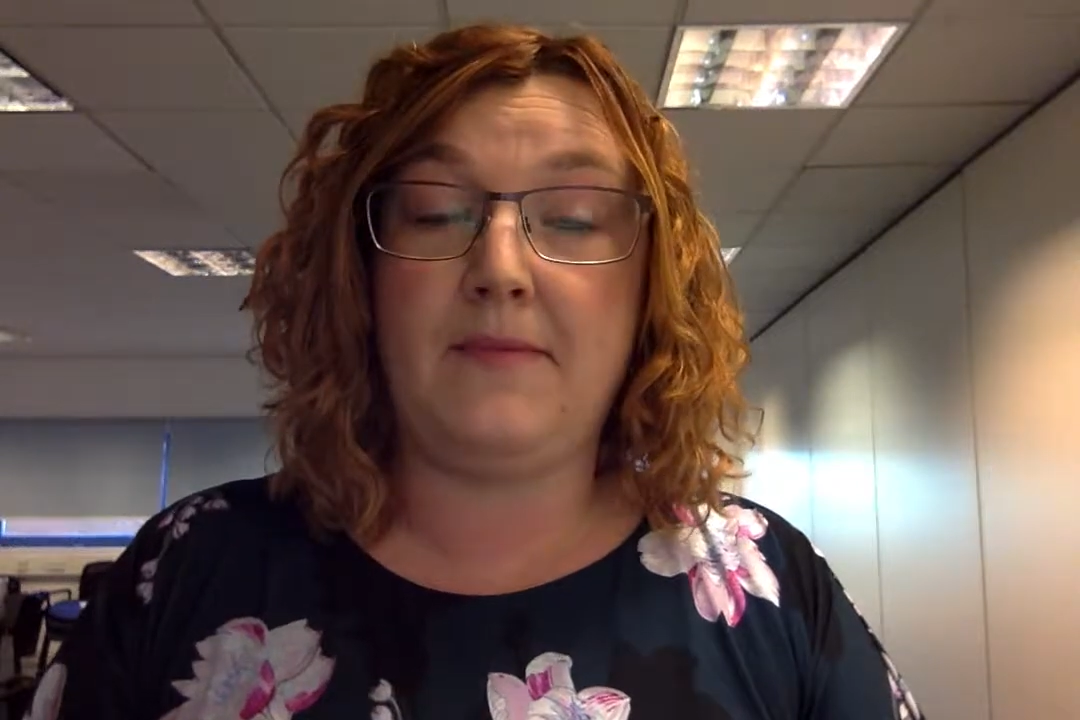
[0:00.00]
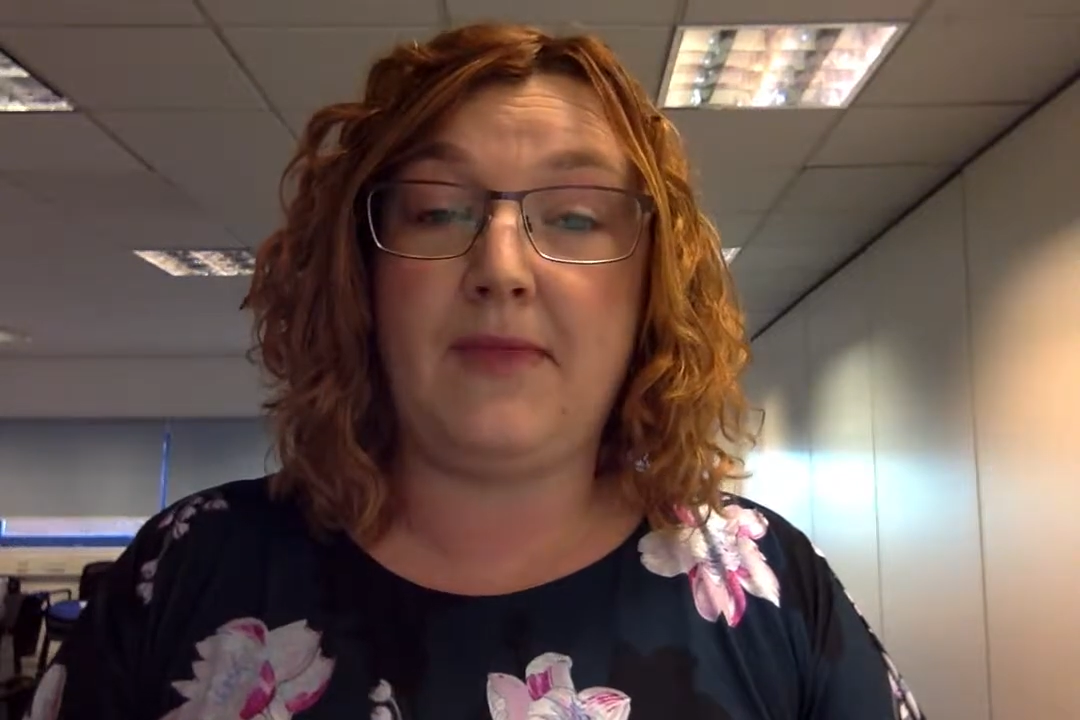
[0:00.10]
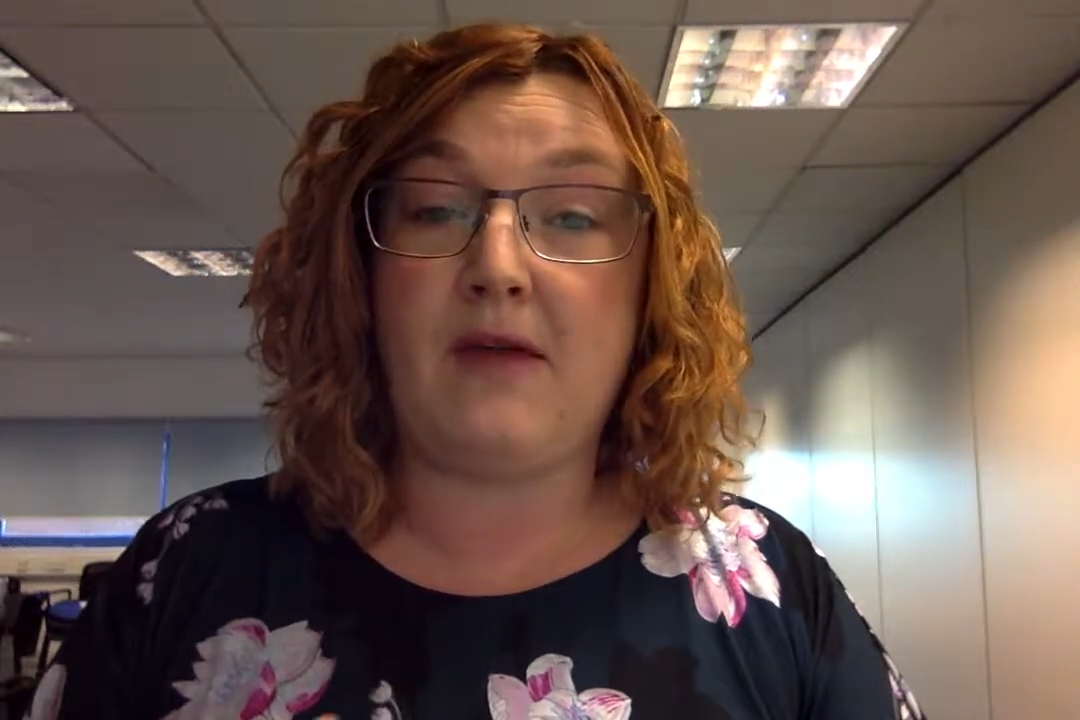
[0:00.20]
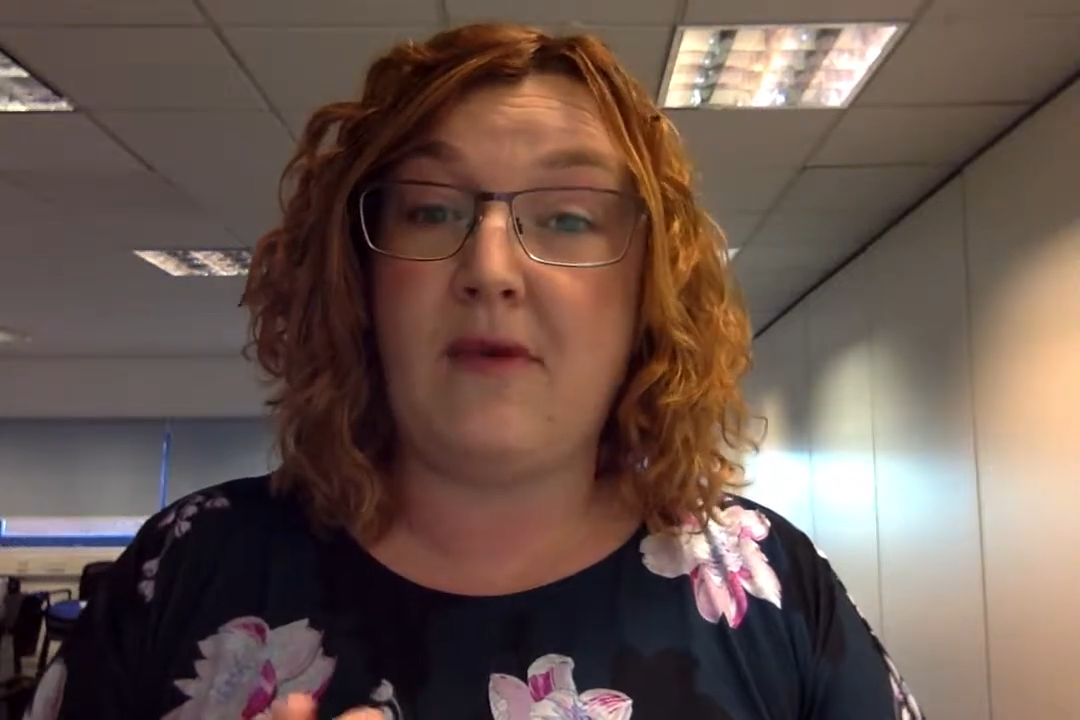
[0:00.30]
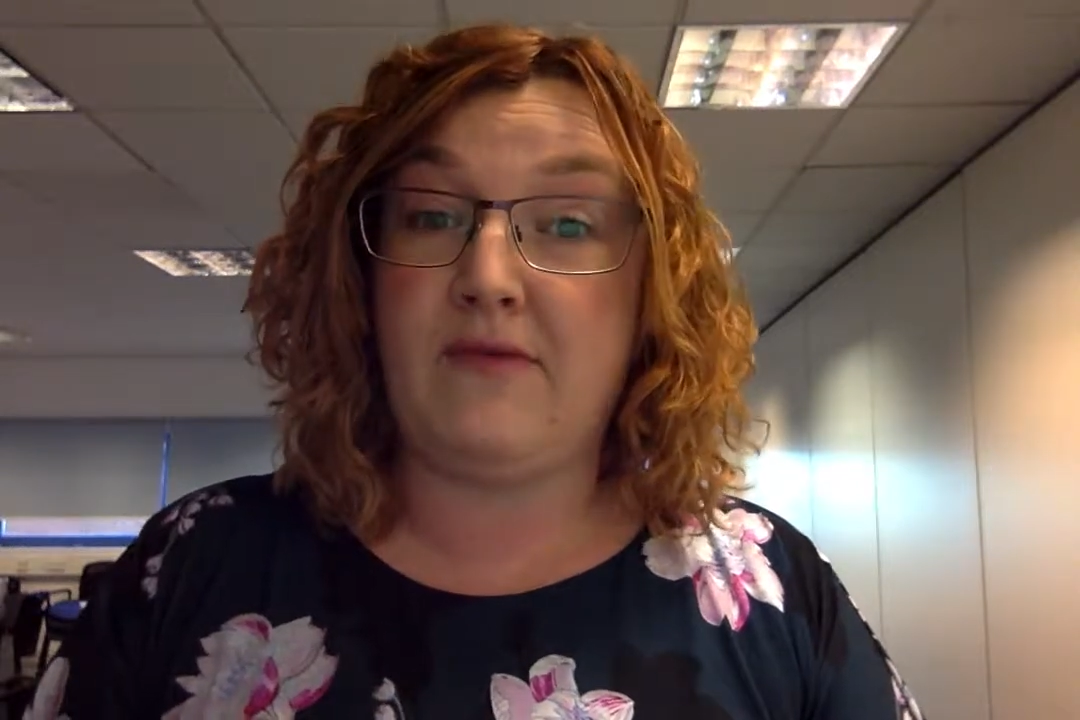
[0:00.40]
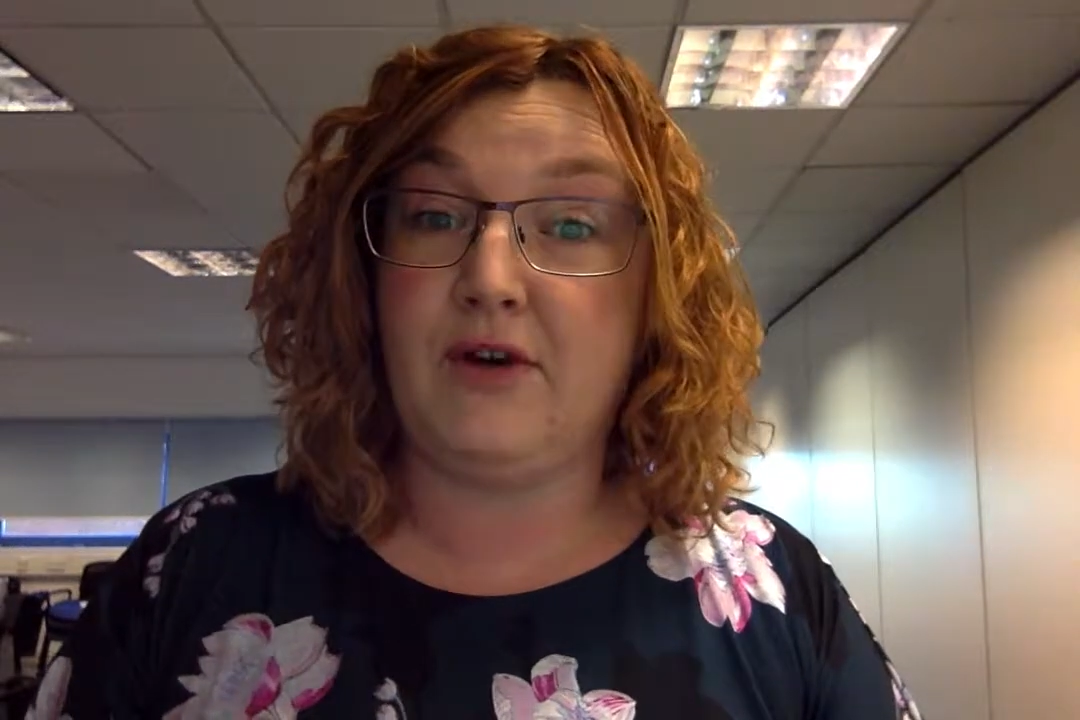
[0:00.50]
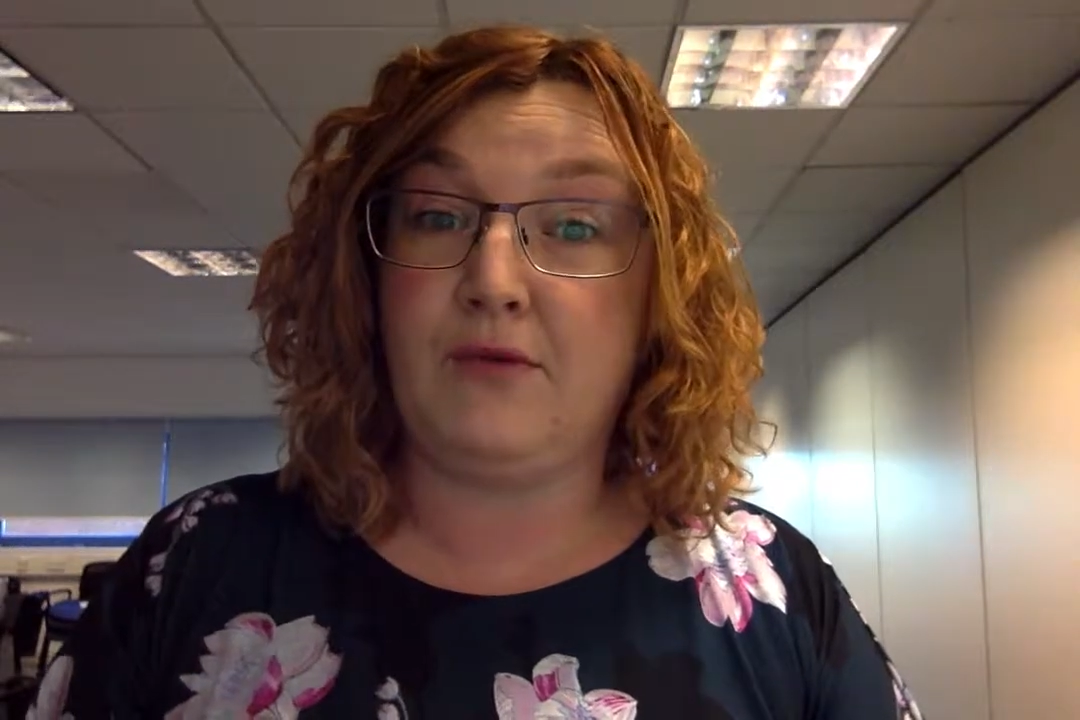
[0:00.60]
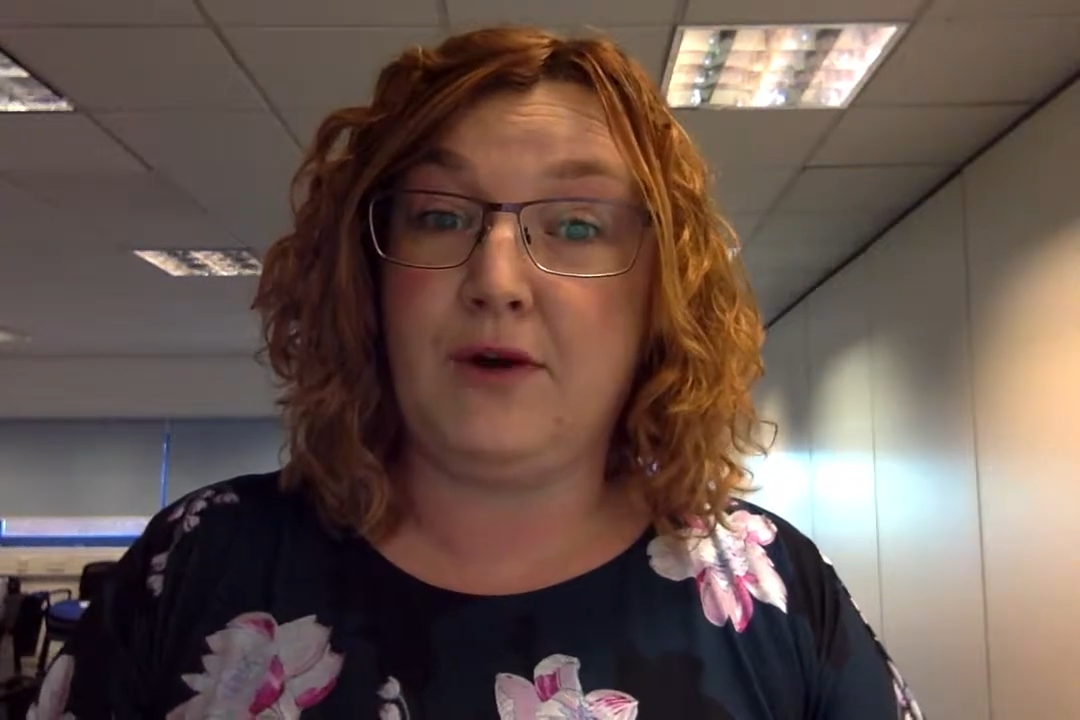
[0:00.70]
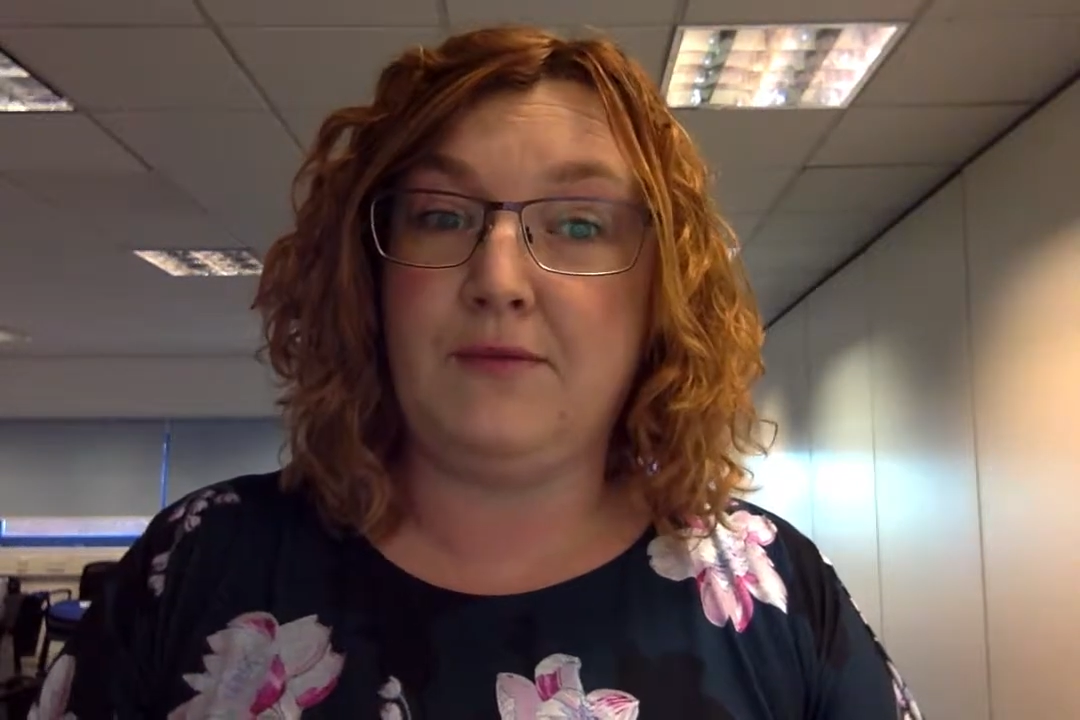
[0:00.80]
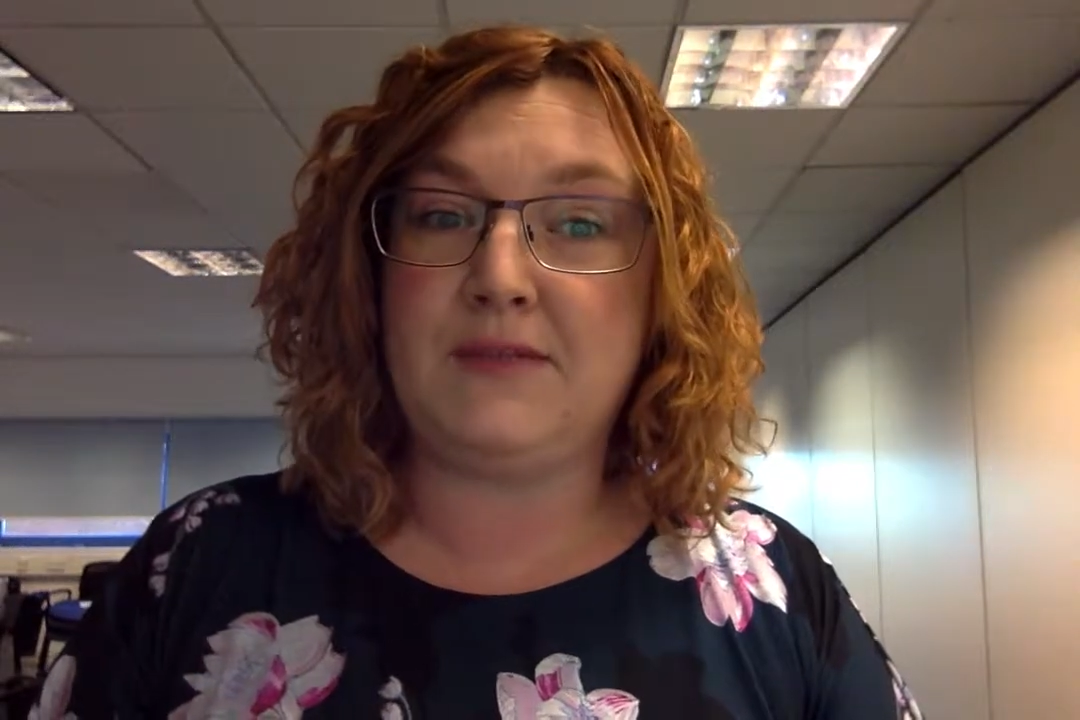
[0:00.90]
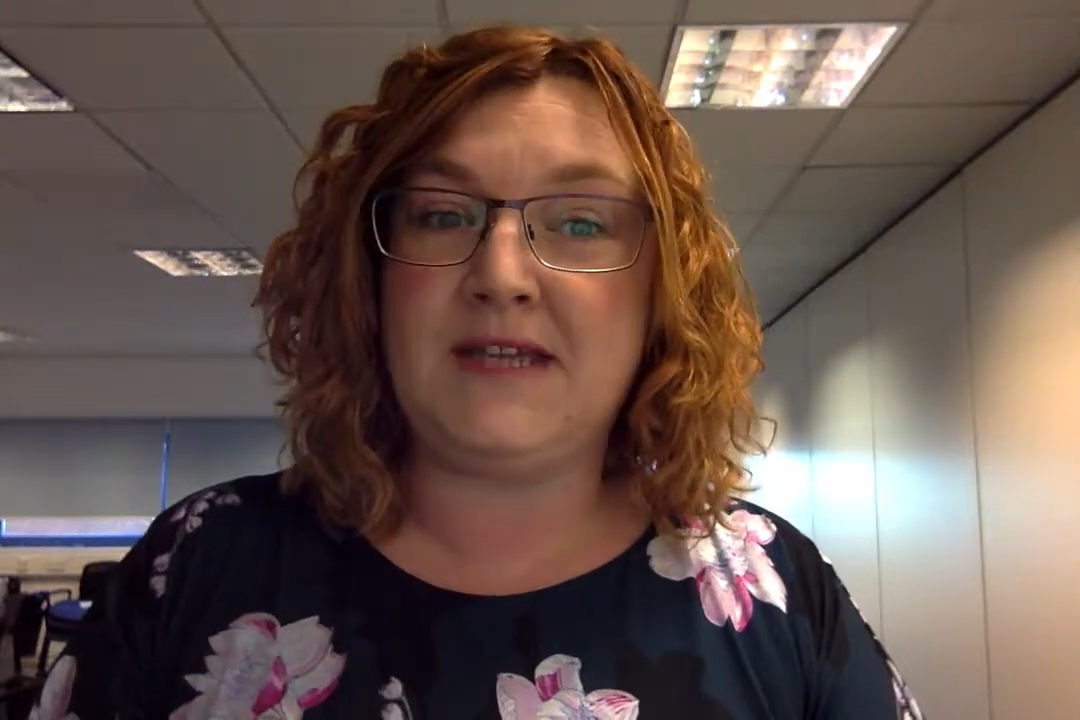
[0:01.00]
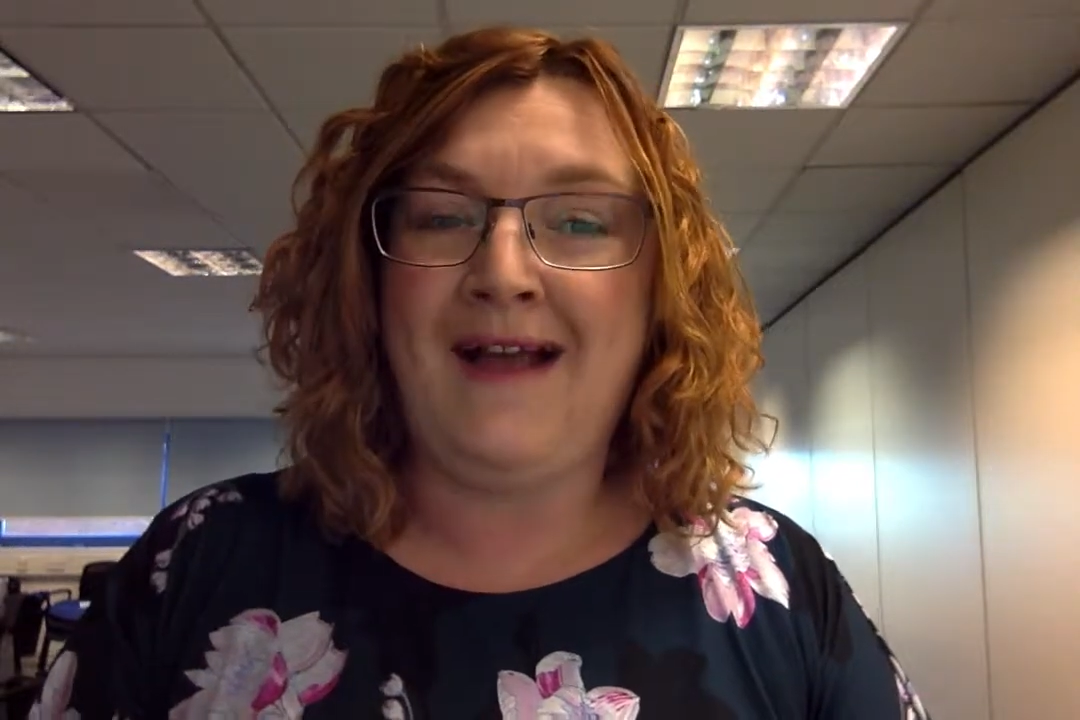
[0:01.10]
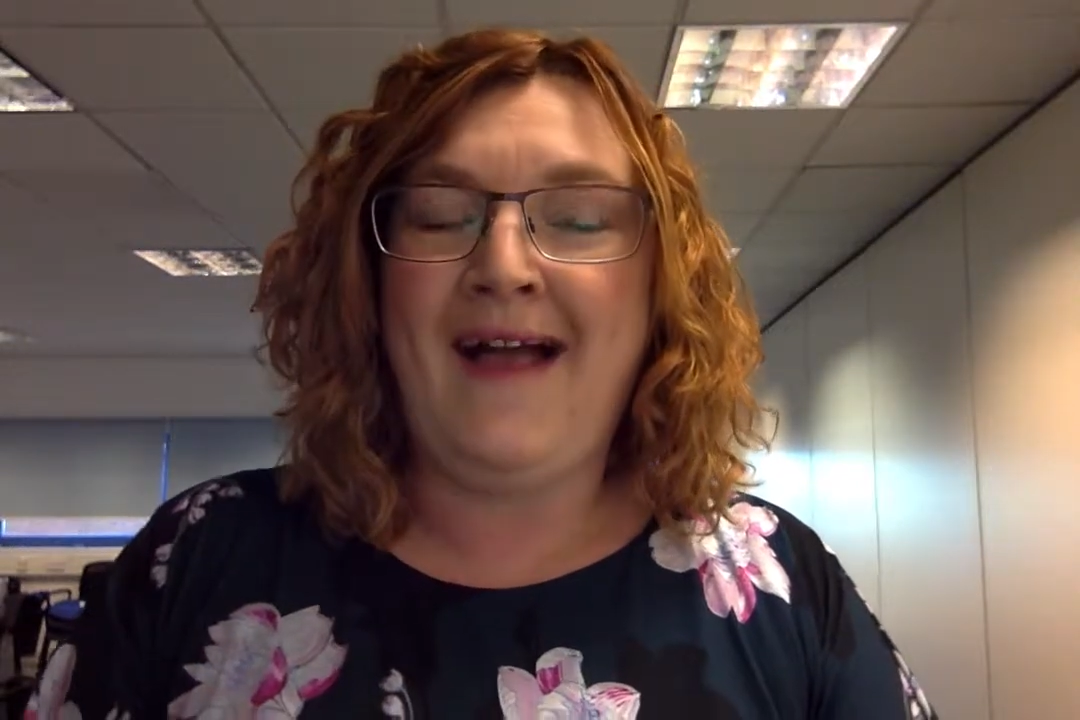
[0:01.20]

their relevant groups.